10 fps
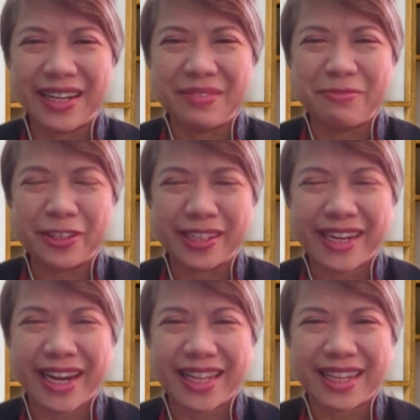for the
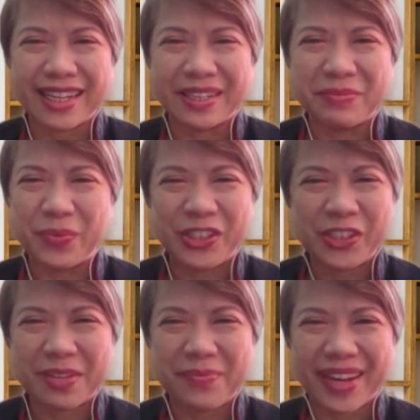chat. Wish you
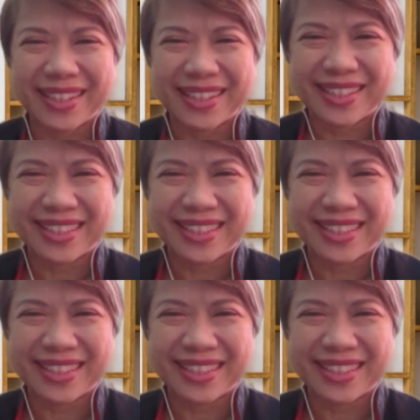all the best.